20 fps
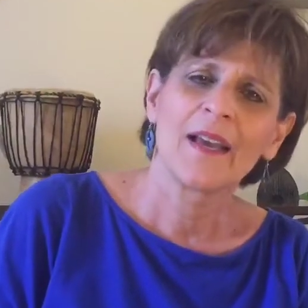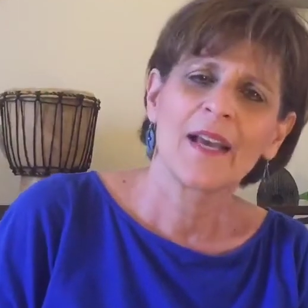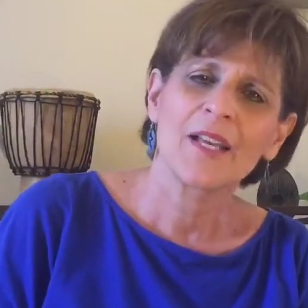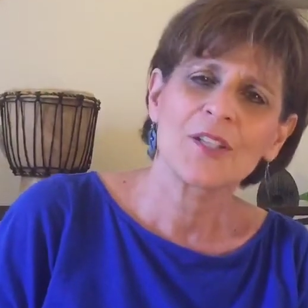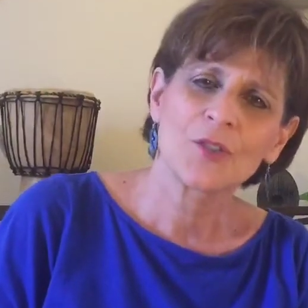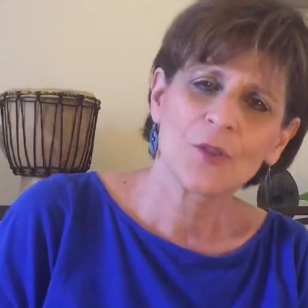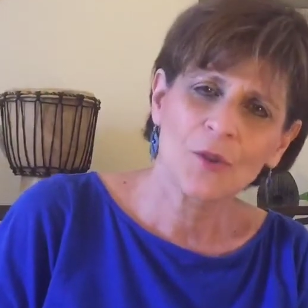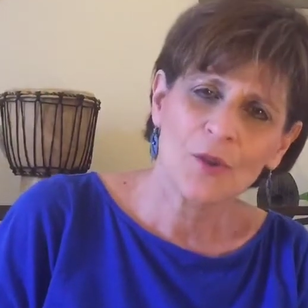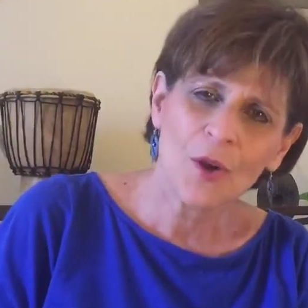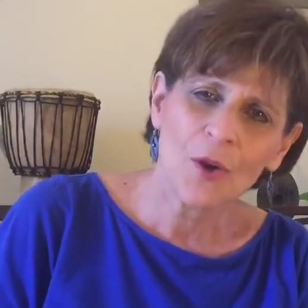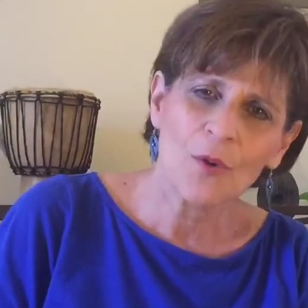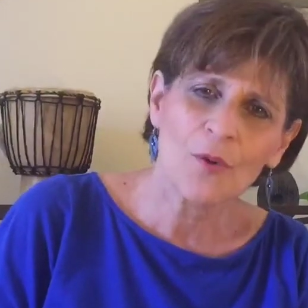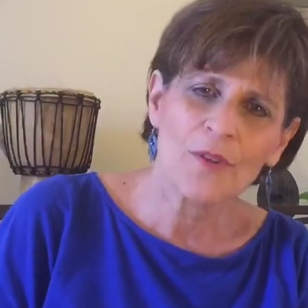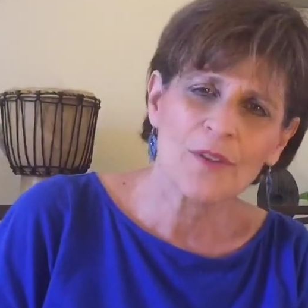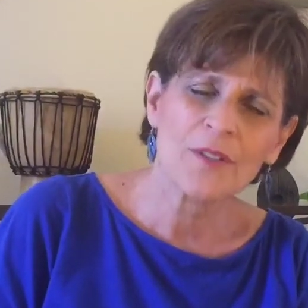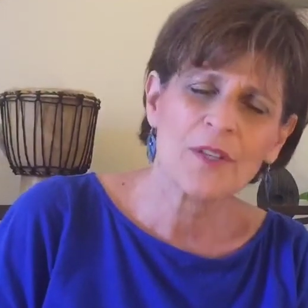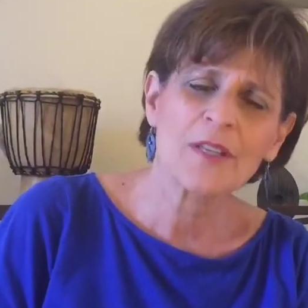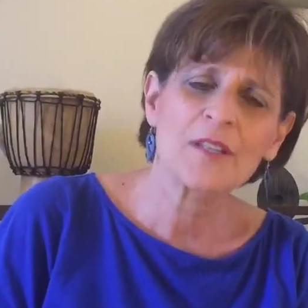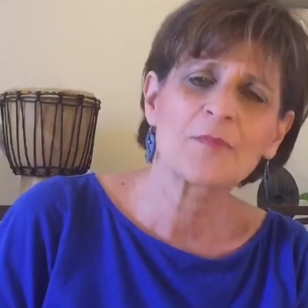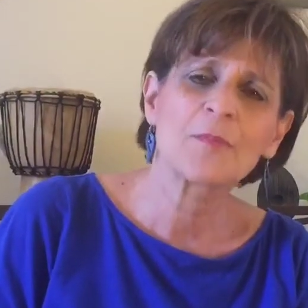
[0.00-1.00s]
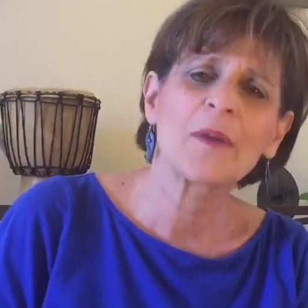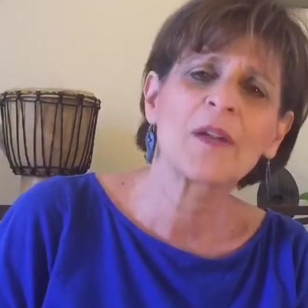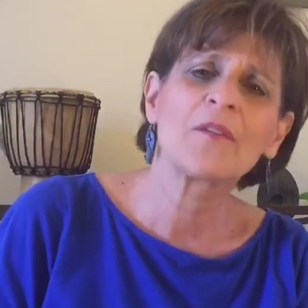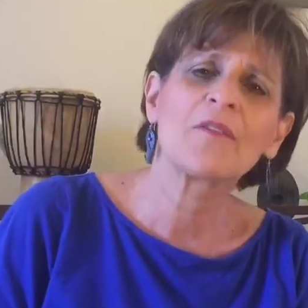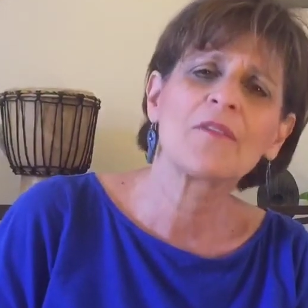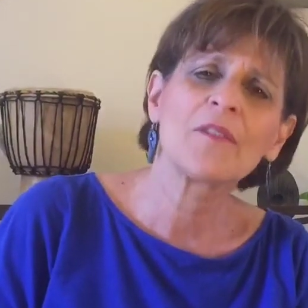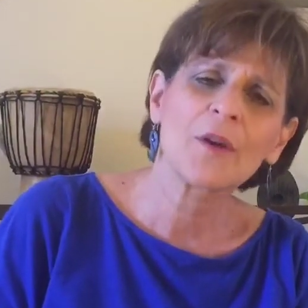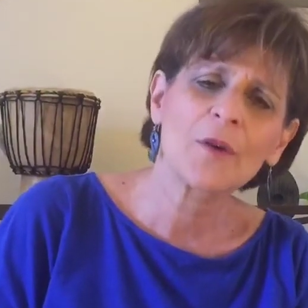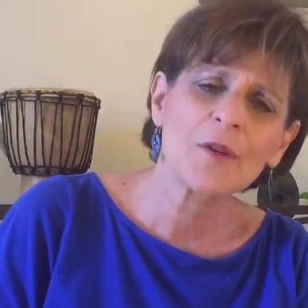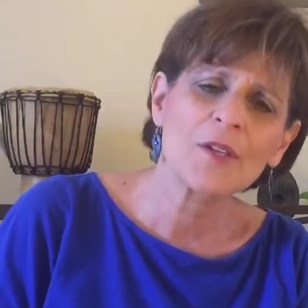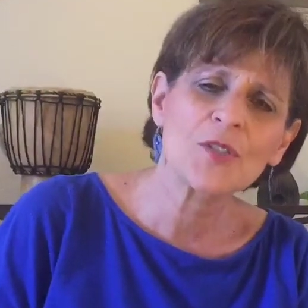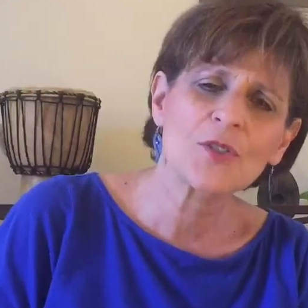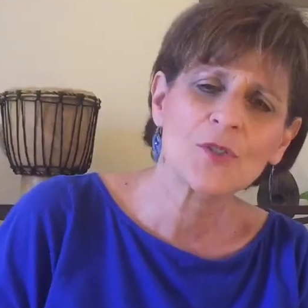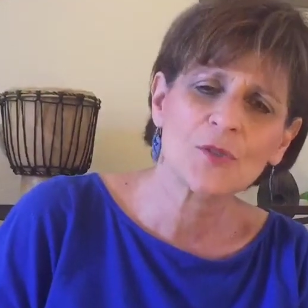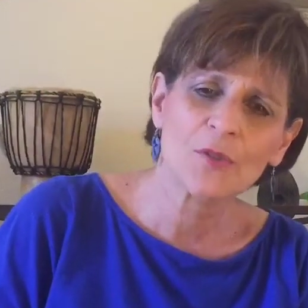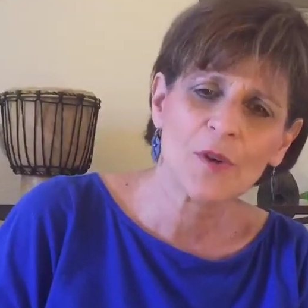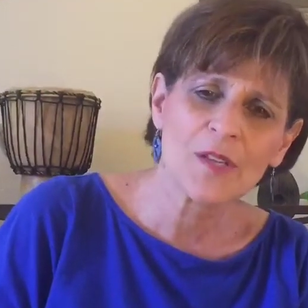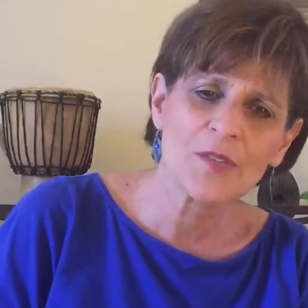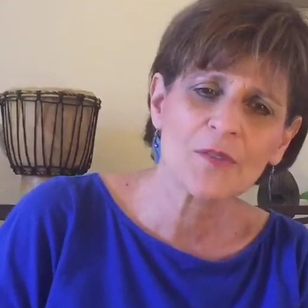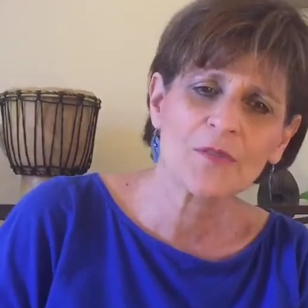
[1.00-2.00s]
As you know, this has been a very
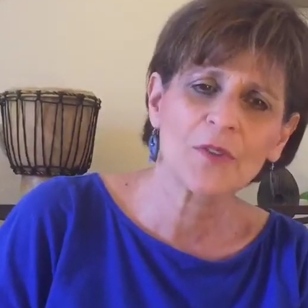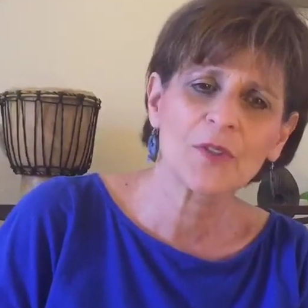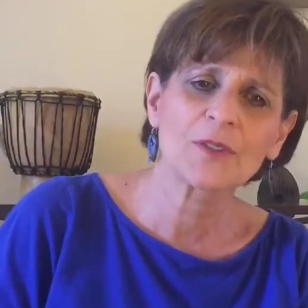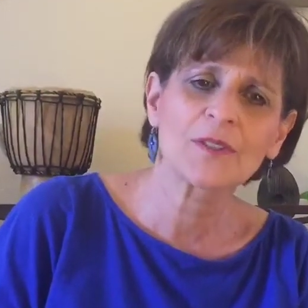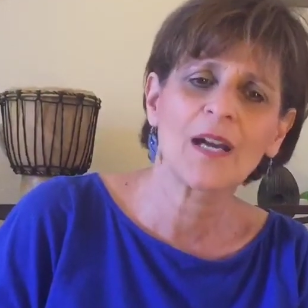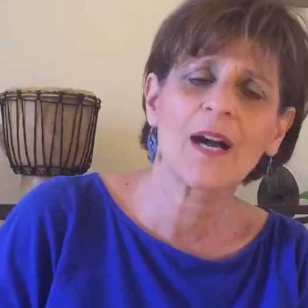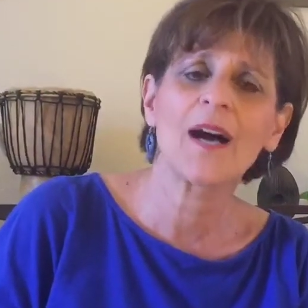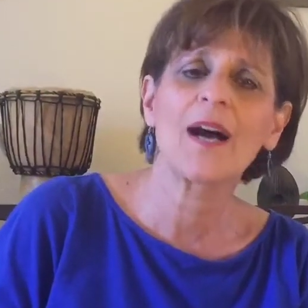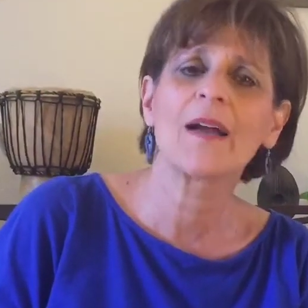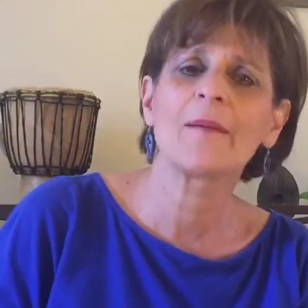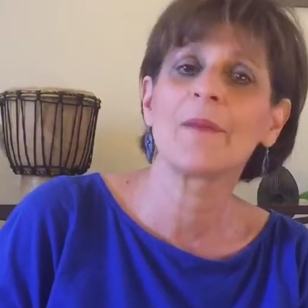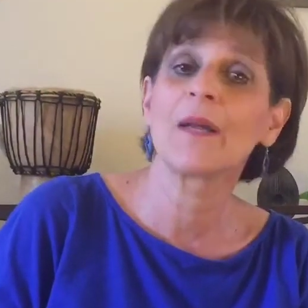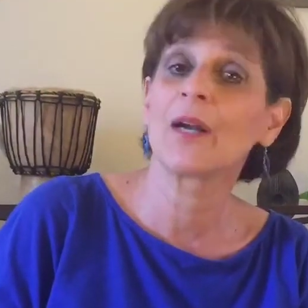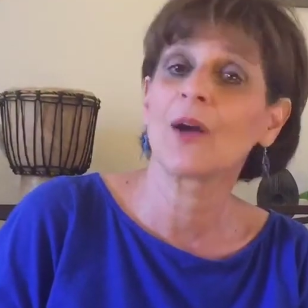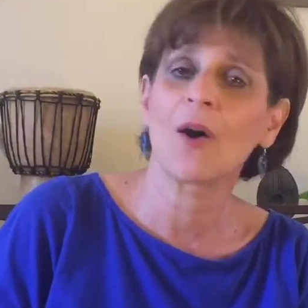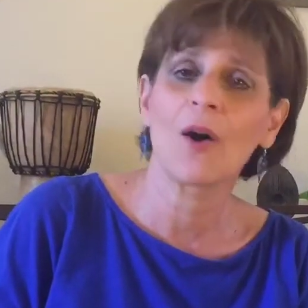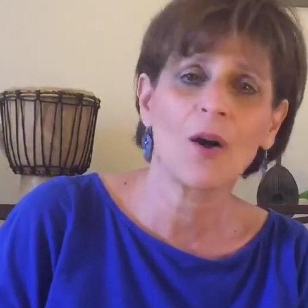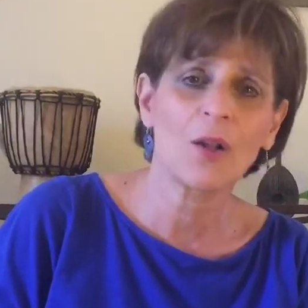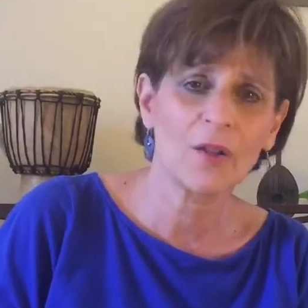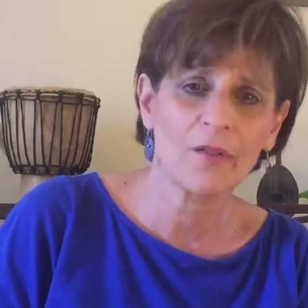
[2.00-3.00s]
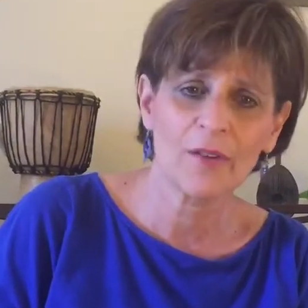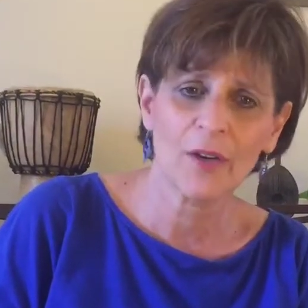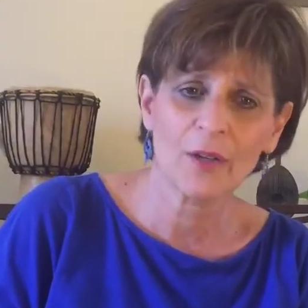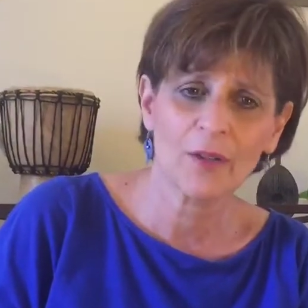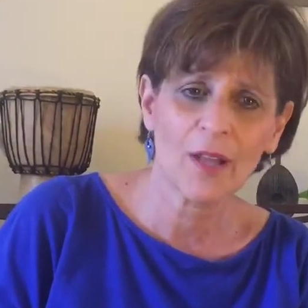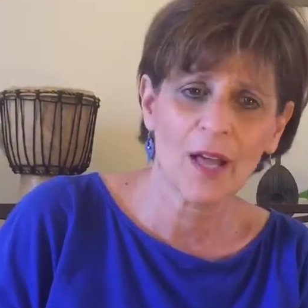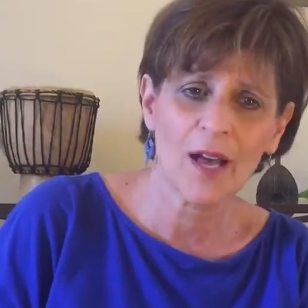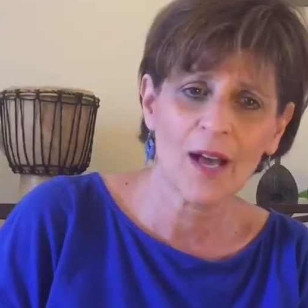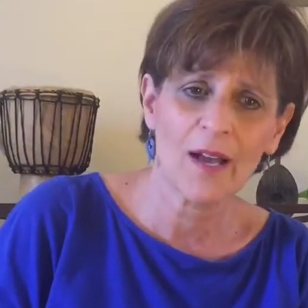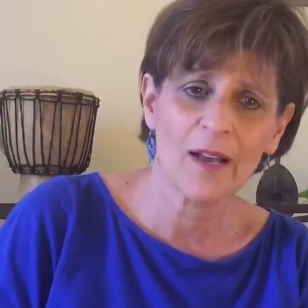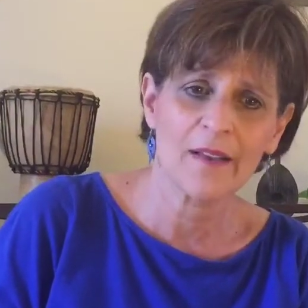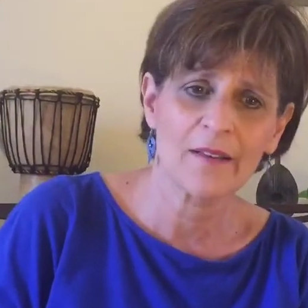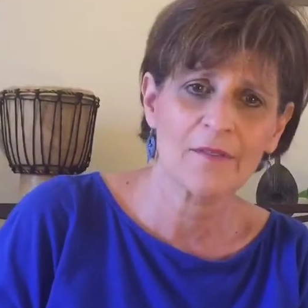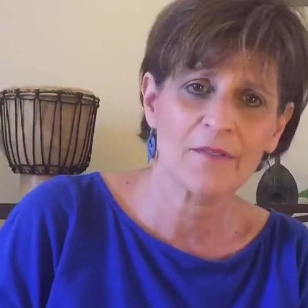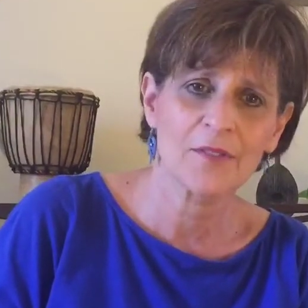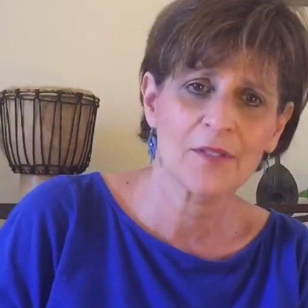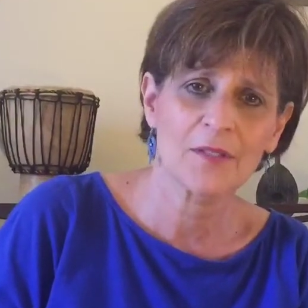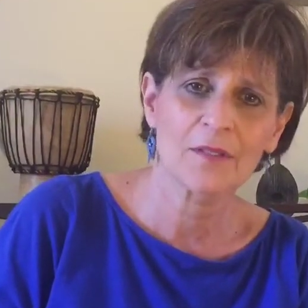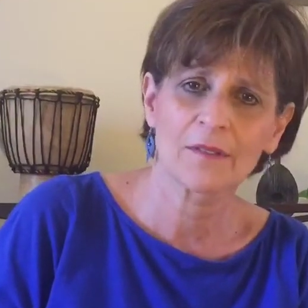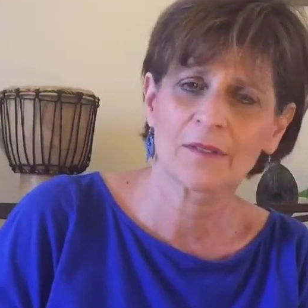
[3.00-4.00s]
stressful time in all of our
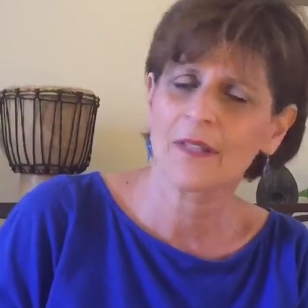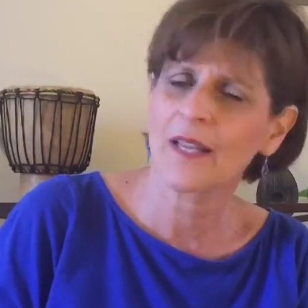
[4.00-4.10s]
lives.